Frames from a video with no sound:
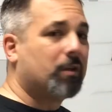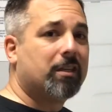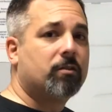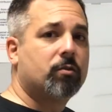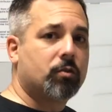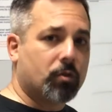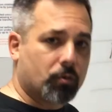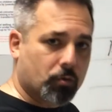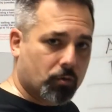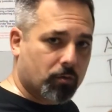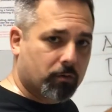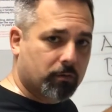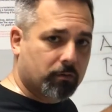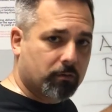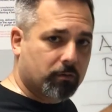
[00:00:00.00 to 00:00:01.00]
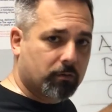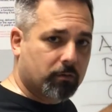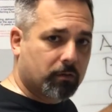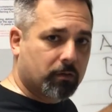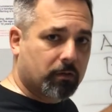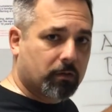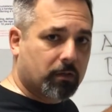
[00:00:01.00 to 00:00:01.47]
to be 2.
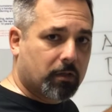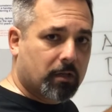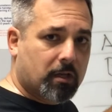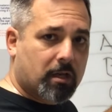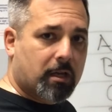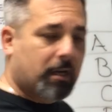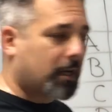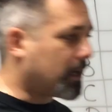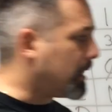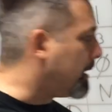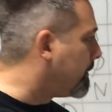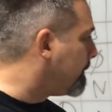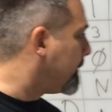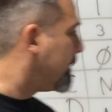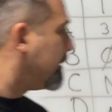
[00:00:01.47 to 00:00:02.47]
Okay?